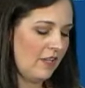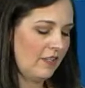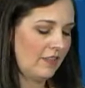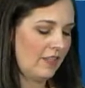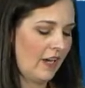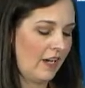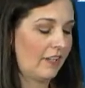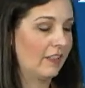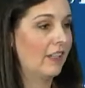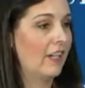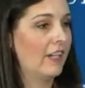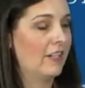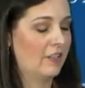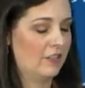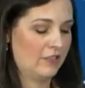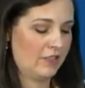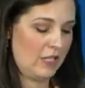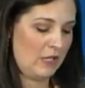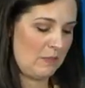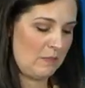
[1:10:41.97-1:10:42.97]
the
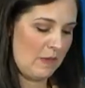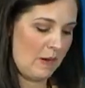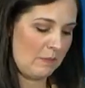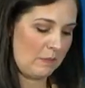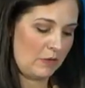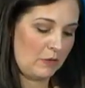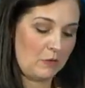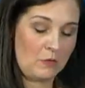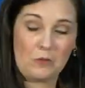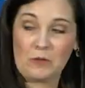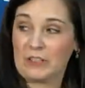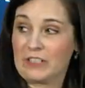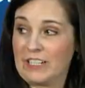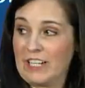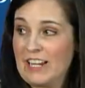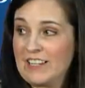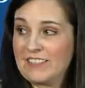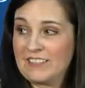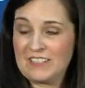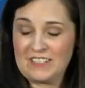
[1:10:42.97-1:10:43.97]
Headliners team member who
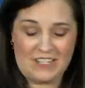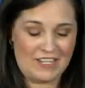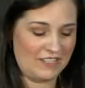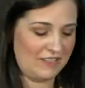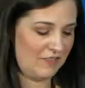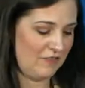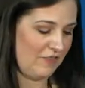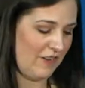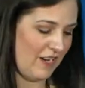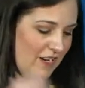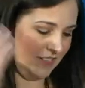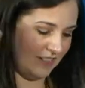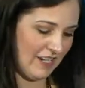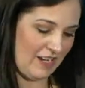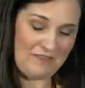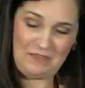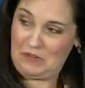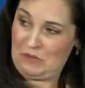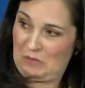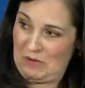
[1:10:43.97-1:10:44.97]
organized today's event,
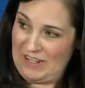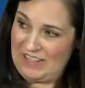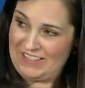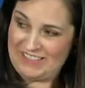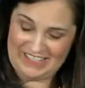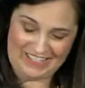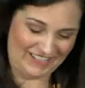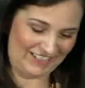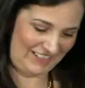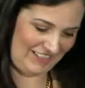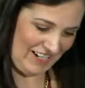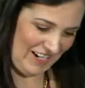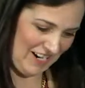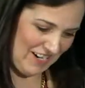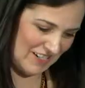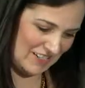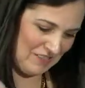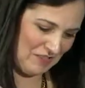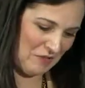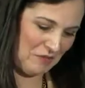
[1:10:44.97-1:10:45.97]
Kevin Winsting, in the
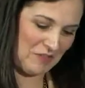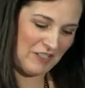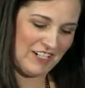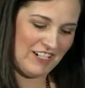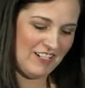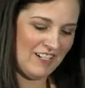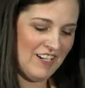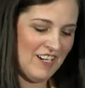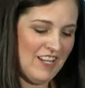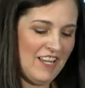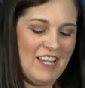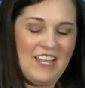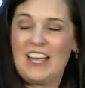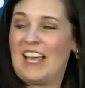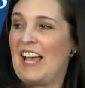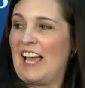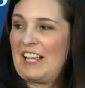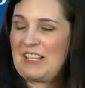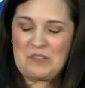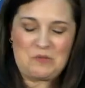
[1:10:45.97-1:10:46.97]
audience over here,
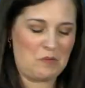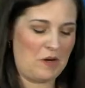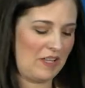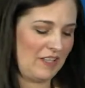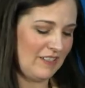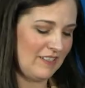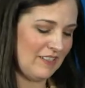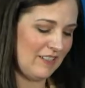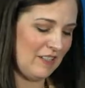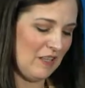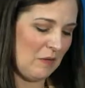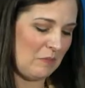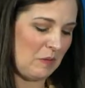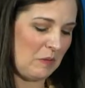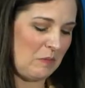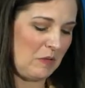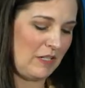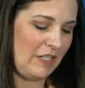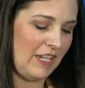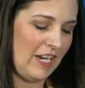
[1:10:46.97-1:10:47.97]
as well as Club
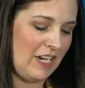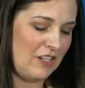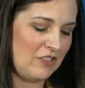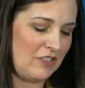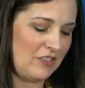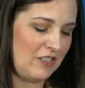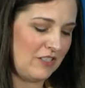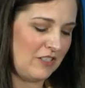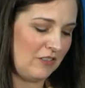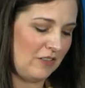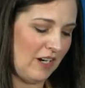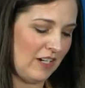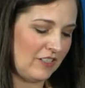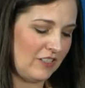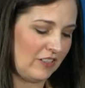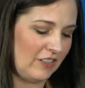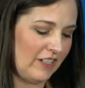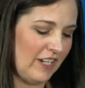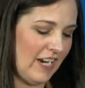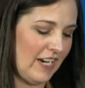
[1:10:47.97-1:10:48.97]
Communications
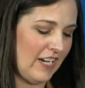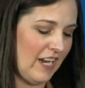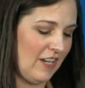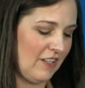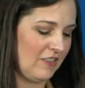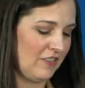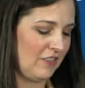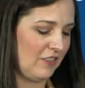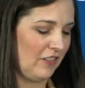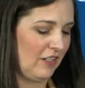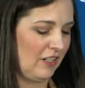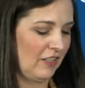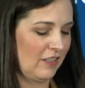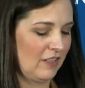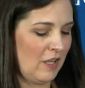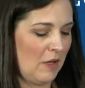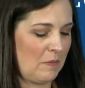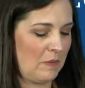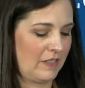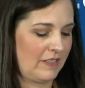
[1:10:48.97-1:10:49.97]
Director Kate Helster and
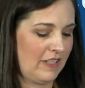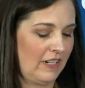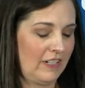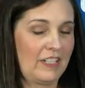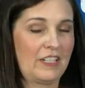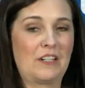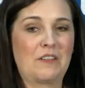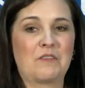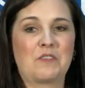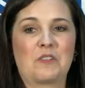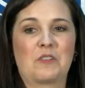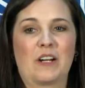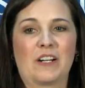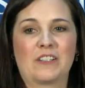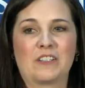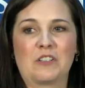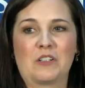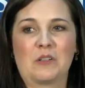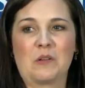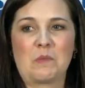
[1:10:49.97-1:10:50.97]
Club Executive
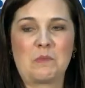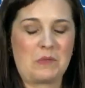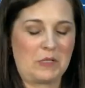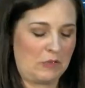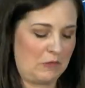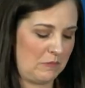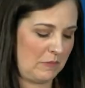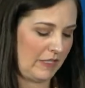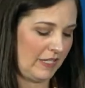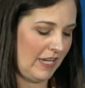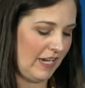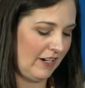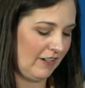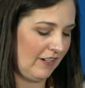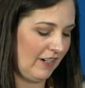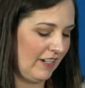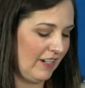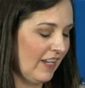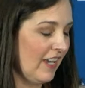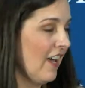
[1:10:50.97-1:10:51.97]
Director Bill
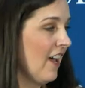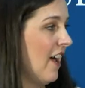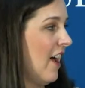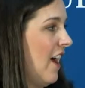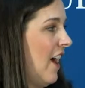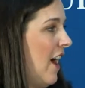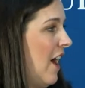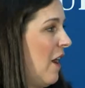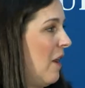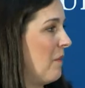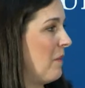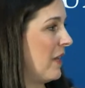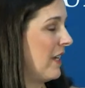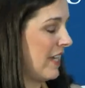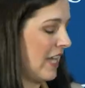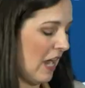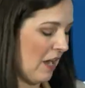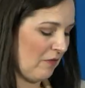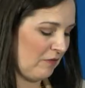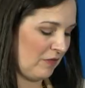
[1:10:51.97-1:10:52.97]
McCarran. And
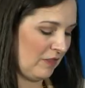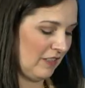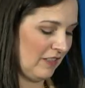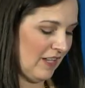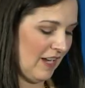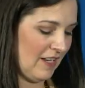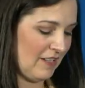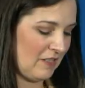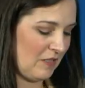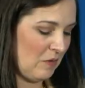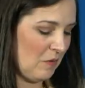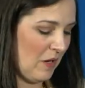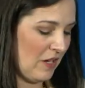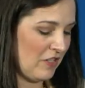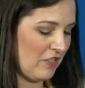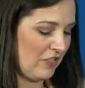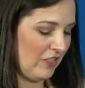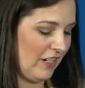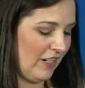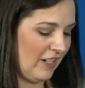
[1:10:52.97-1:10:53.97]
now for the last
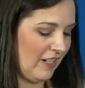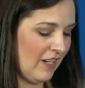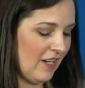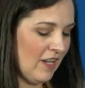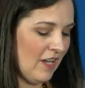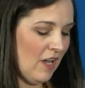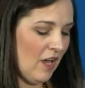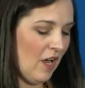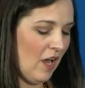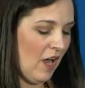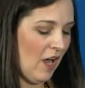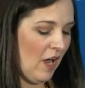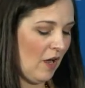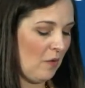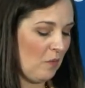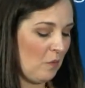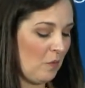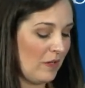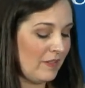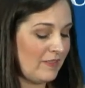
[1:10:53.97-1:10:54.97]
question.
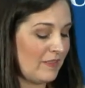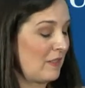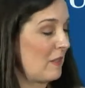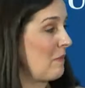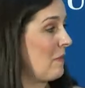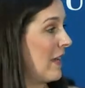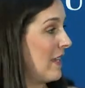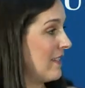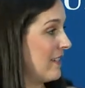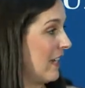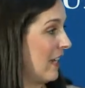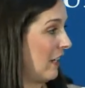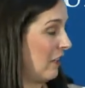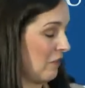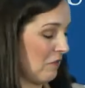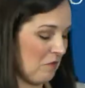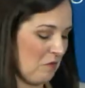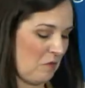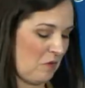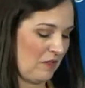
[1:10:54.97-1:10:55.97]
What's the best
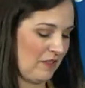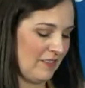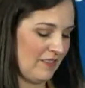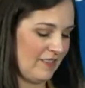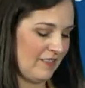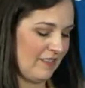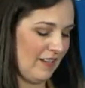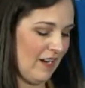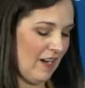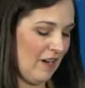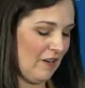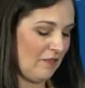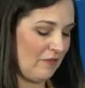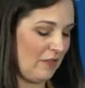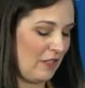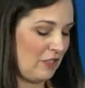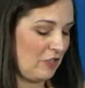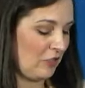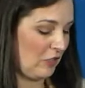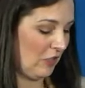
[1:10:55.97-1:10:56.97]
Air Force
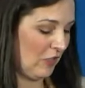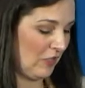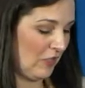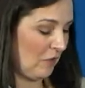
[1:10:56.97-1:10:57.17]
featured